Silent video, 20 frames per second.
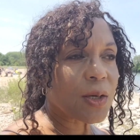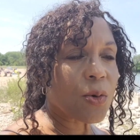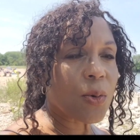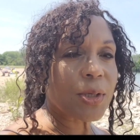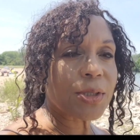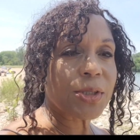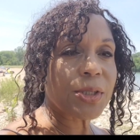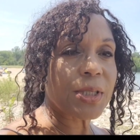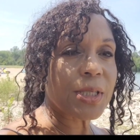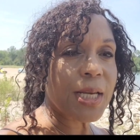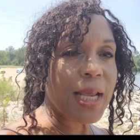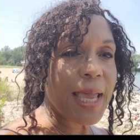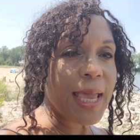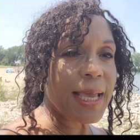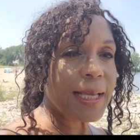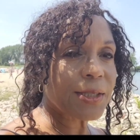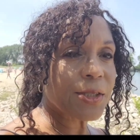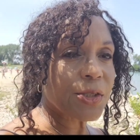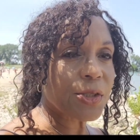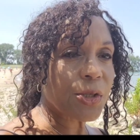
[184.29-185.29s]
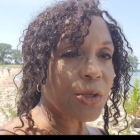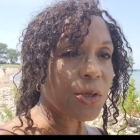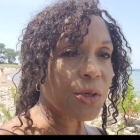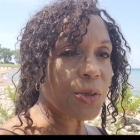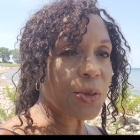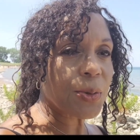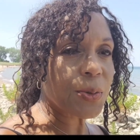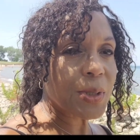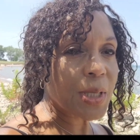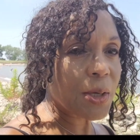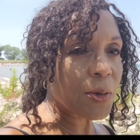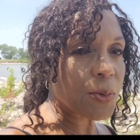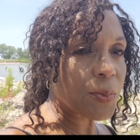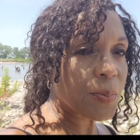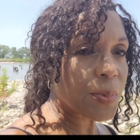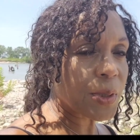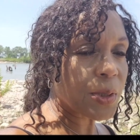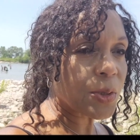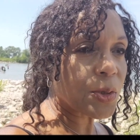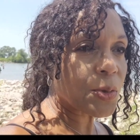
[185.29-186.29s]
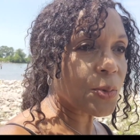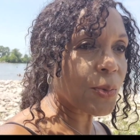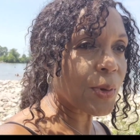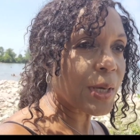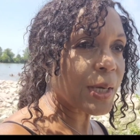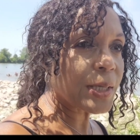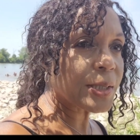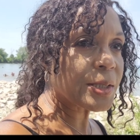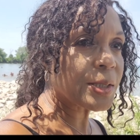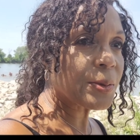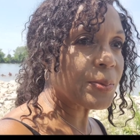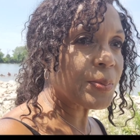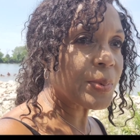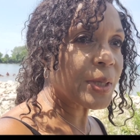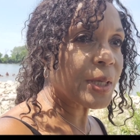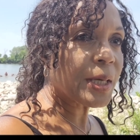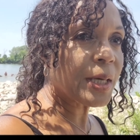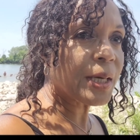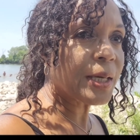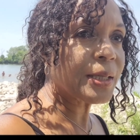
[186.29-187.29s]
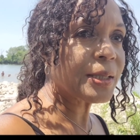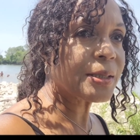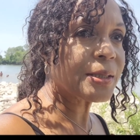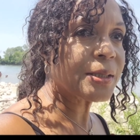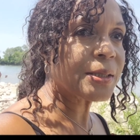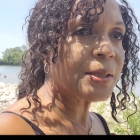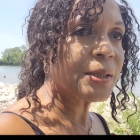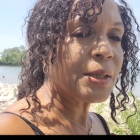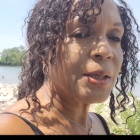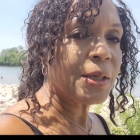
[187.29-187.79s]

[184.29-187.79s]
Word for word: question and answer that would be great because